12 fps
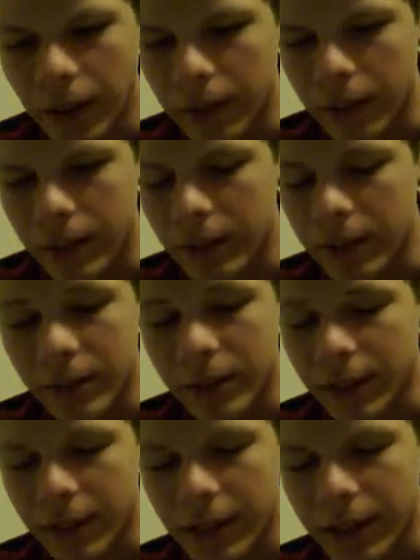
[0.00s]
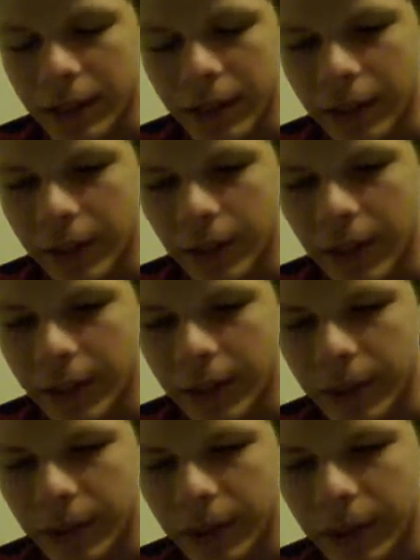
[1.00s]
He's just a great
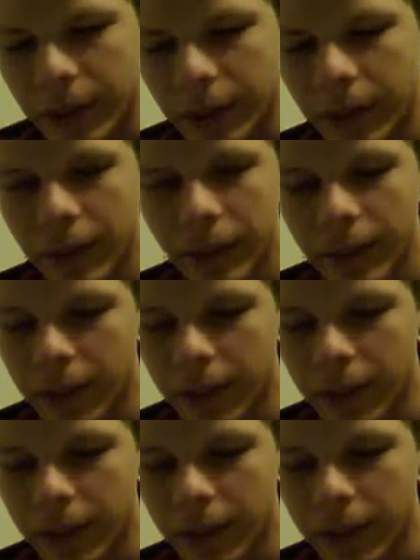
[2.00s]
figure.